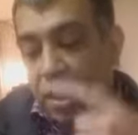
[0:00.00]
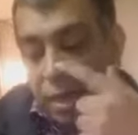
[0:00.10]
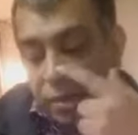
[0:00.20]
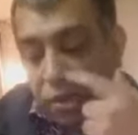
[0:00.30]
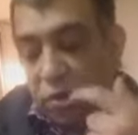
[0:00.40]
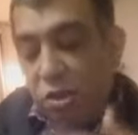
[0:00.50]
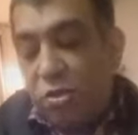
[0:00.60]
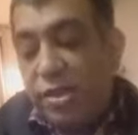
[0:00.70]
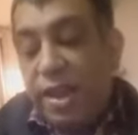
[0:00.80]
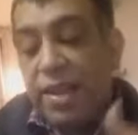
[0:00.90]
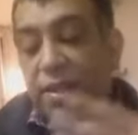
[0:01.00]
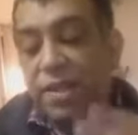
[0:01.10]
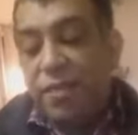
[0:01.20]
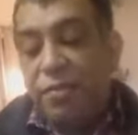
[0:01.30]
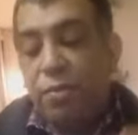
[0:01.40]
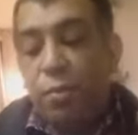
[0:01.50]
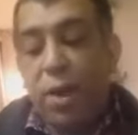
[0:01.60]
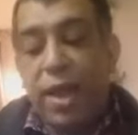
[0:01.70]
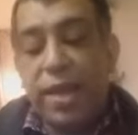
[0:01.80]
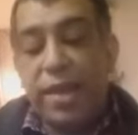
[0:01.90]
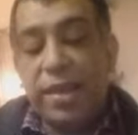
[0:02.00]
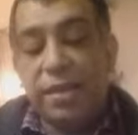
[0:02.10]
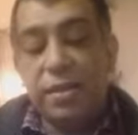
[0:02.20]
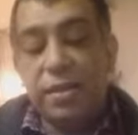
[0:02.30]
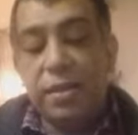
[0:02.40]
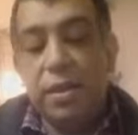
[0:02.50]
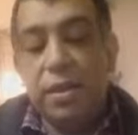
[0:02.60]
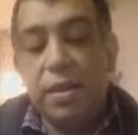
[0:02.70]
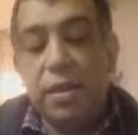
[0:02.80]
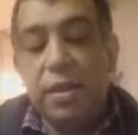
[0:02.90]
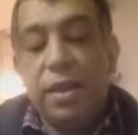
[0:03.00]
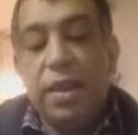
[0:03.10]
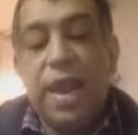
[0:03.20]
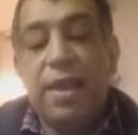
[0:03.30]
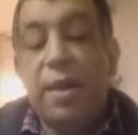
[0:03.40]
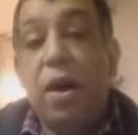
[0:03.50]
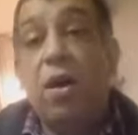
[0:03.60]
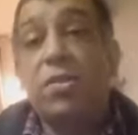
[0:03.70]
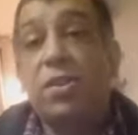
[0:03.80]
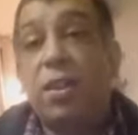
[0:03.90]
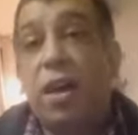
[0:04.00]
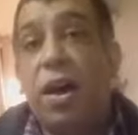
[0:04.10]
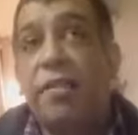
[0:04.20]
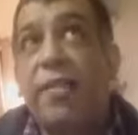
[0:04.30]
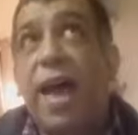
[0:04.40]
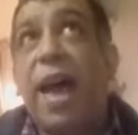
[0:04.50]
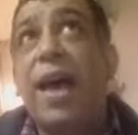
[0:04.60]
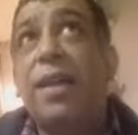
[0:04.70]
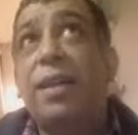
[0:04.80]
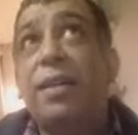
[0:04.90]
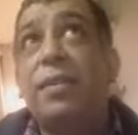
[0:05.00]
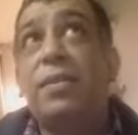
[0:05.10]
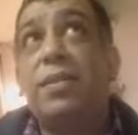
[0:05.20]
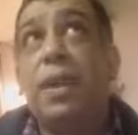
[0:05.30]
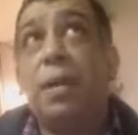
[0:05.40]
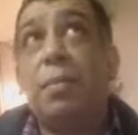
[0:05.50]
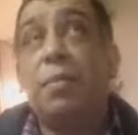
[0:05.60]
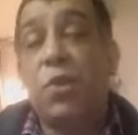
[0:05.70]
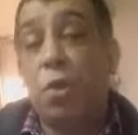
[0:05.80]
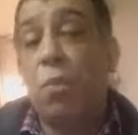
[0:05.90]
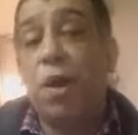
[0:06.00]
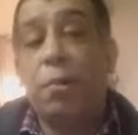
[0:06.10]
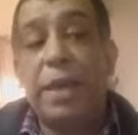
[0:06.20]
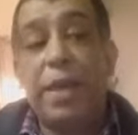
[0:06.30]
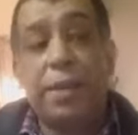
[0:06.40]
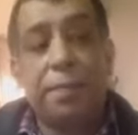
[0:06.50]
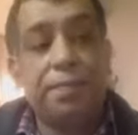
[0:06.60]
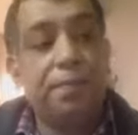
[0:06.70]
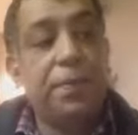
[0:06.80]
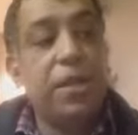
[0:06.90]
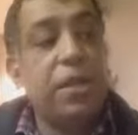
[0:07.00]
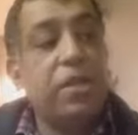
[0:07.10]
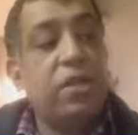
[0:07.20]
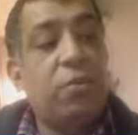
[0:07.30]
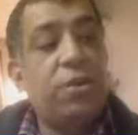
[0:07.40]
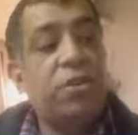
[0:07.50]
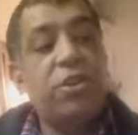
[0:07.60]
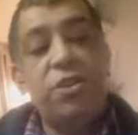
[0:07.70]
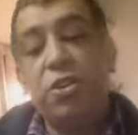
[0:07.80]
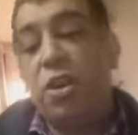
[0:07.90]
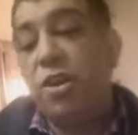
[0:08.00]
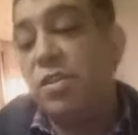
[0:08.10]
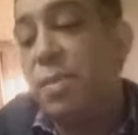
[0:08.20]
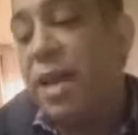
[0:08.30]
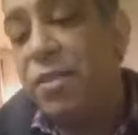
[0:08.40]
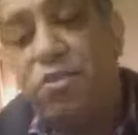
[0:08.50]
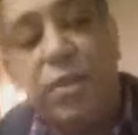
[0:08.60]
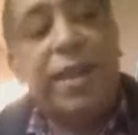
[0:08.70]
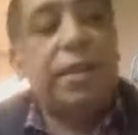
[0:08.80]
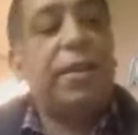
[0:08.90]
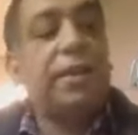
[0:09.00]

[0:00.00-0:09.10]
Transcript: So using it in different ways can enhance your life and your well-being. So I want to show you guys about the drink.